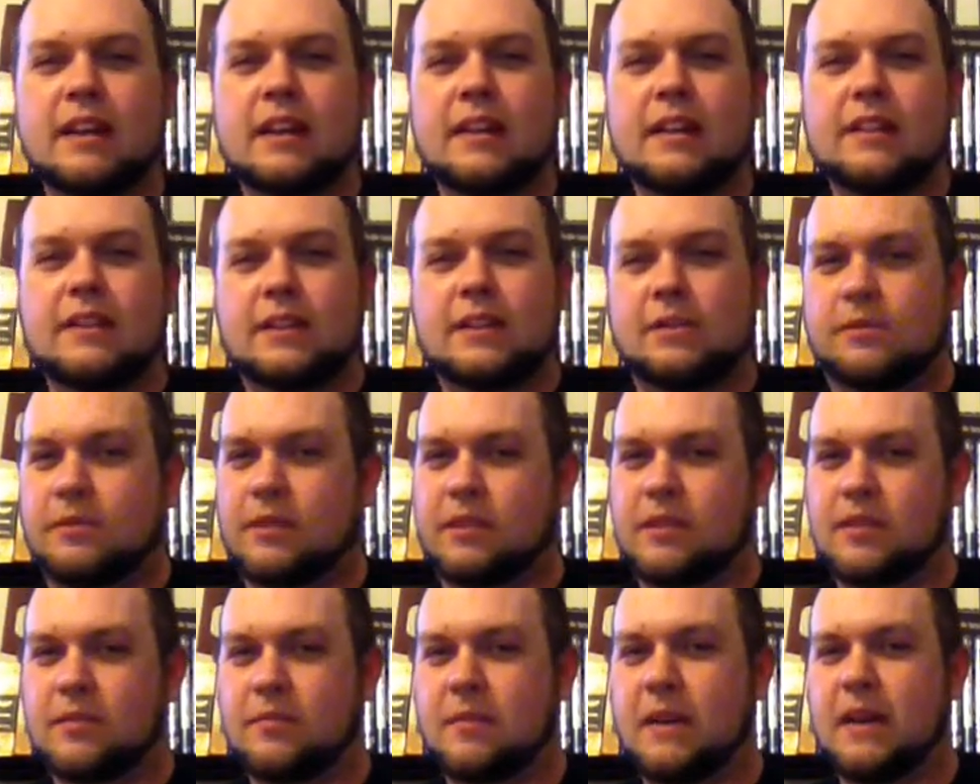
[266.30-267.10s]
that you would
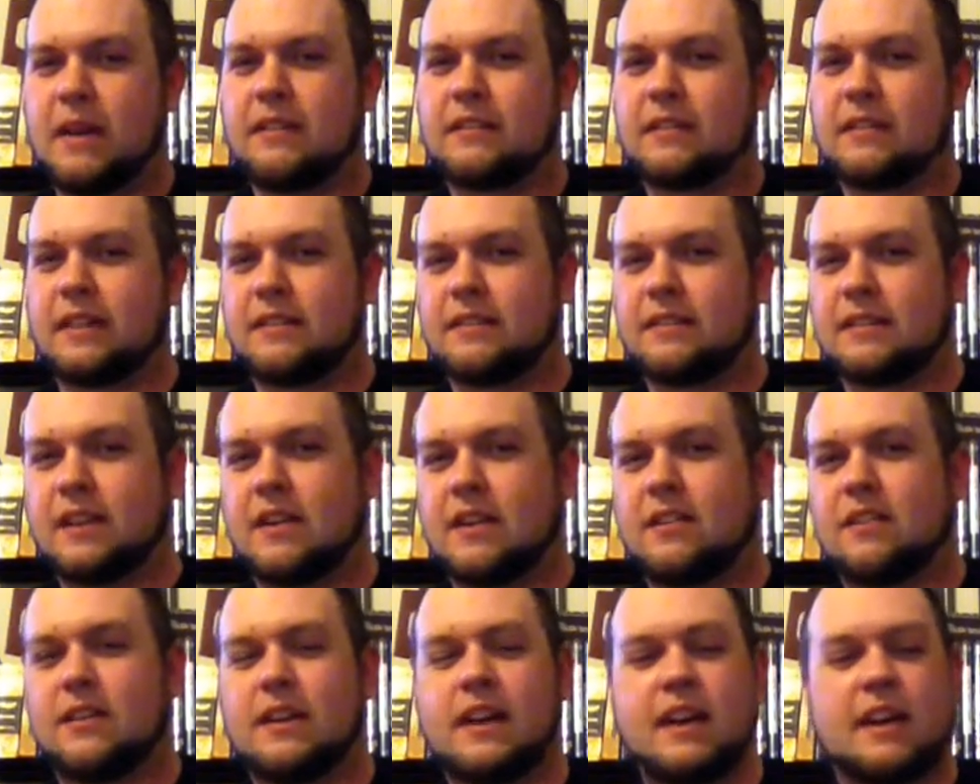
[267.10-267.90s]
expect, like
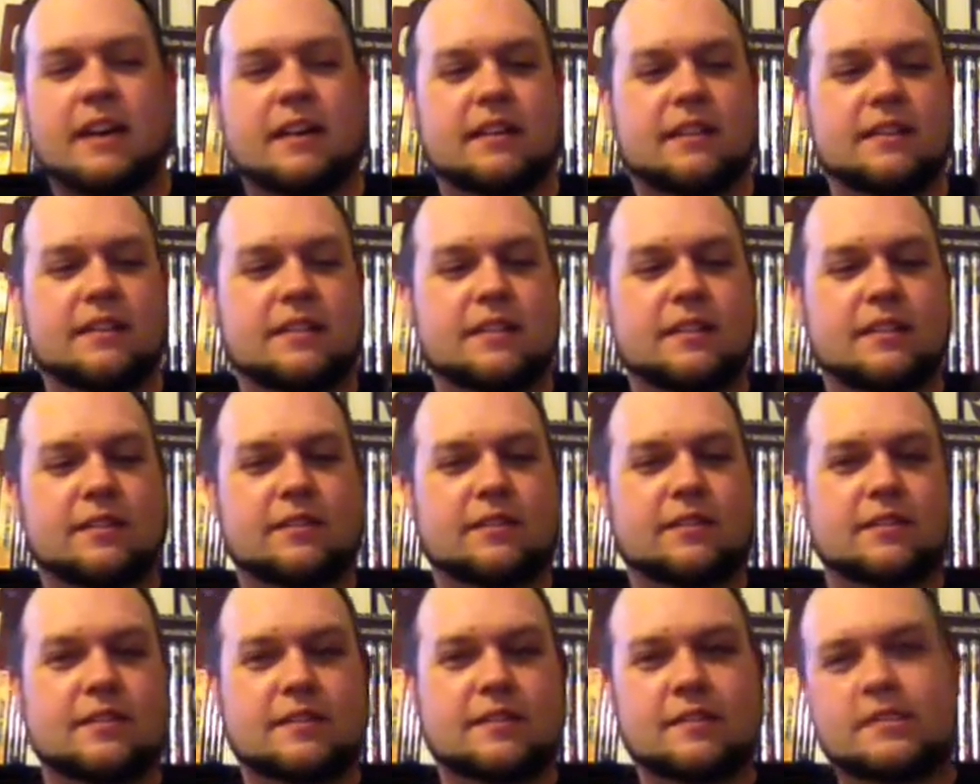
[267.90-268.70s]
Daryl Hannah.
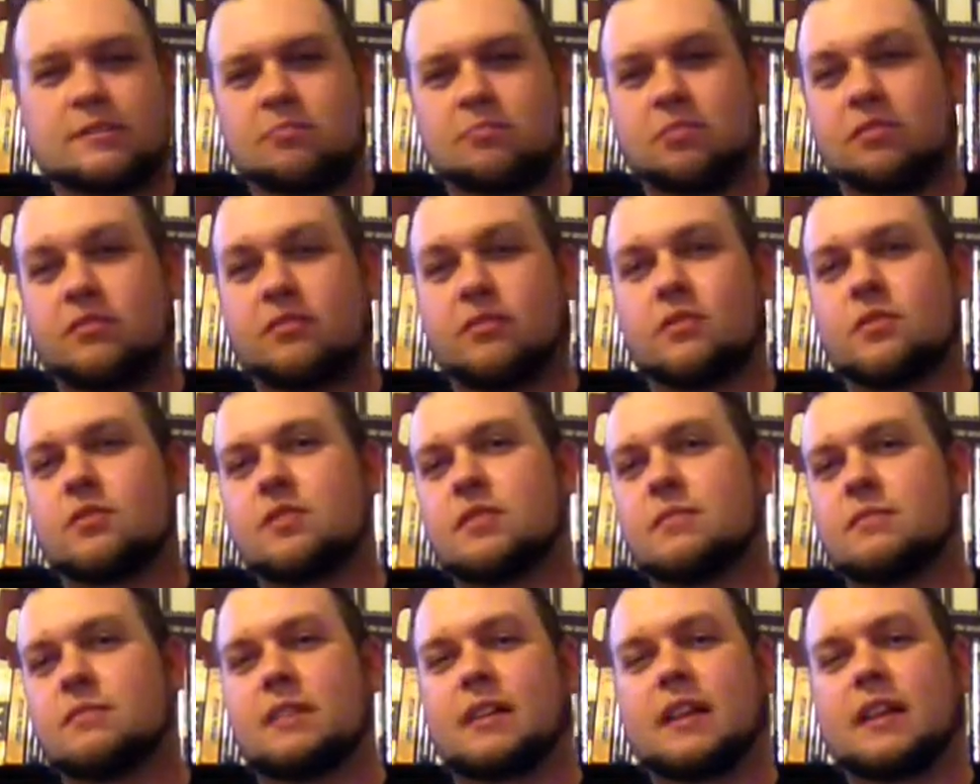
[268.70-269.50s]
Because this is before
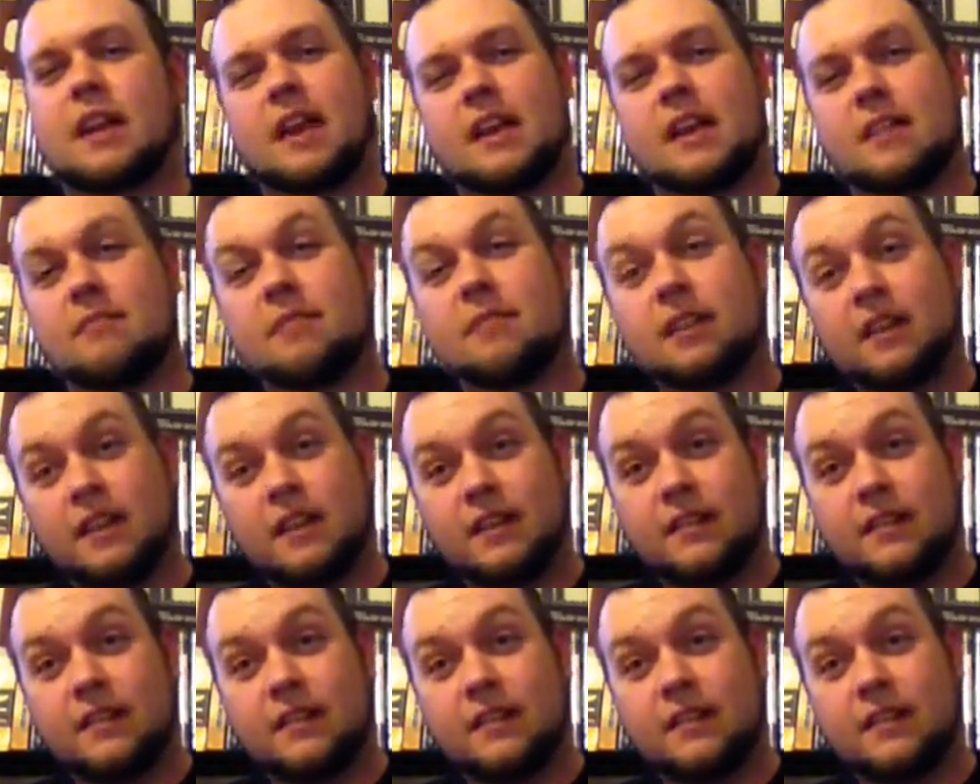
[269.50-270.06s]
she became